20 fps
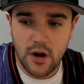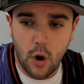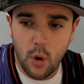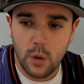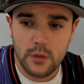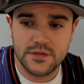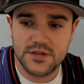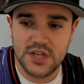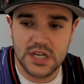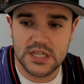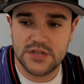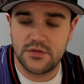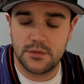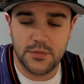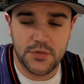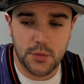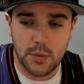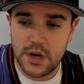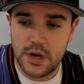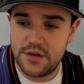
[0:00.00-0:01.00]
0 of 6 from
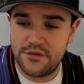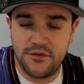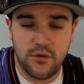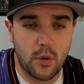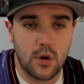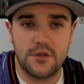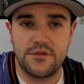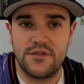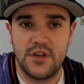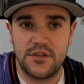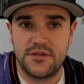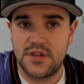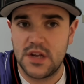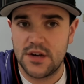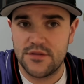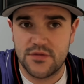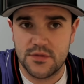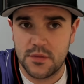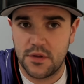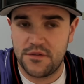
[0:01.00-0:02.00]
3, 4 of
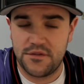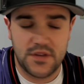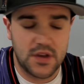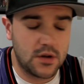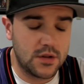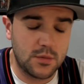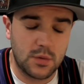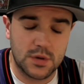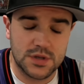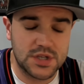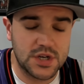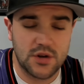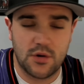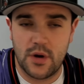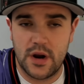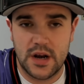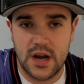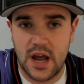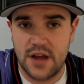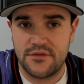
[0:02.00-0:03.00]
15 from the field. It wasn't a
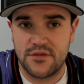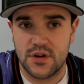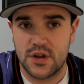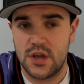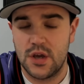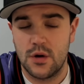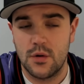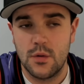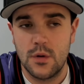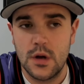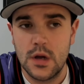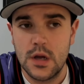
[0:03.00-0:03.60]
great night for Q.